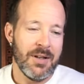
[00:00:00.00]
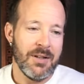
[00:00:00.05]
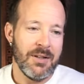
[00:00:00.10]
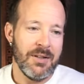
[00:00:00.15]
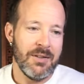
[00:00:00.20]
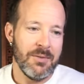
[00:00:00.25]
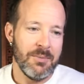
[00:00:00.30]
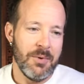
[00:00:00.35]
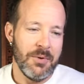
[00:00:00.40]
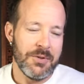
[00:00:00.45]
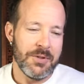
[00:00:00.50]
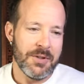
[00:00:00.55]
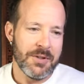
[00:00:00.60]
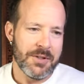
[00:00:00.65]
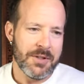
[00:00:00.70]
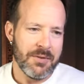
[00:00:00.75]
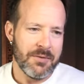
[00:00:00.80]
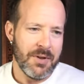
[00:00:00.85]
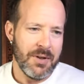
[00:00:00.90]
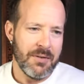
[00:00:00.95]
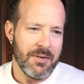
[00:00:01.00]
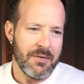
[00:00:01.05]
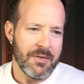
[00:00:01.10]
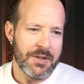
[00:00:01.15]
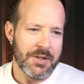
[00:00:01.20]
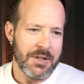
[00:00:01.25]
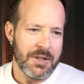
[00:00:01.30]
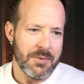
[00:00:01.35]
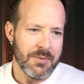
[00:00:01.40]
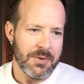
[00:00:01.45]
Most of the stuff I've ever
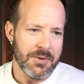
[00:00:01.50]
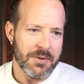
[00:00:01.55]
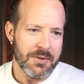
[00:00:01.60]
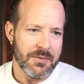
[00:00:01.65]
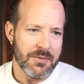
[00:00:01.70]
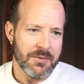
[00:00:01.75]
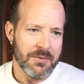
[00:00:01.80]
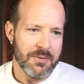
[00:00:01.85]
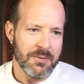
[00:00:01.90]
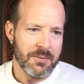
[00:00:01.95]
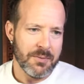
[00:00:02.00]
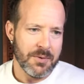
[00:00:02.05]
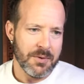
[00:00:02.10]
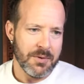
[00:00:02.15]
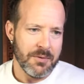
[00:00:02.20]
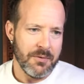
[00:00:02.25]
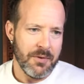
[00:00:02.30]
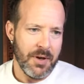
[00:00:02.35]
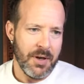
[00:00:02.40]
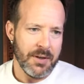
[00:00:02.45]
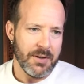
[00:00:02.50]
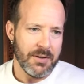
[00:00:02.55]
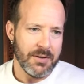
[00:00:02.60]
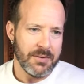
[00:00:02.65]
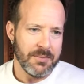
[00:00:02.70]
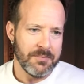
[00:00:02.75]
seen was vinyl.